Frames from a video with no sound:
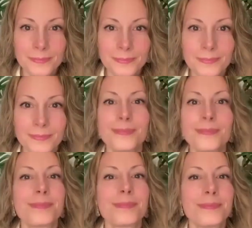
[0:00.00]
in
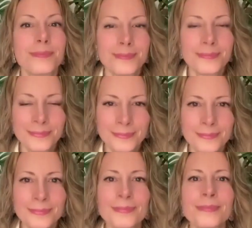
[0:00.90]
response to cortisol
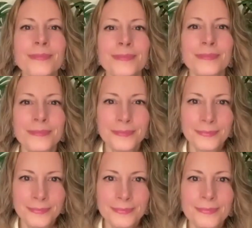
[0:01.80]
itself.
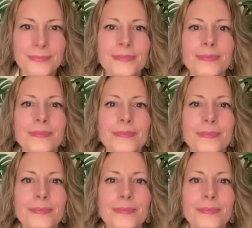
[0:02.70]
And in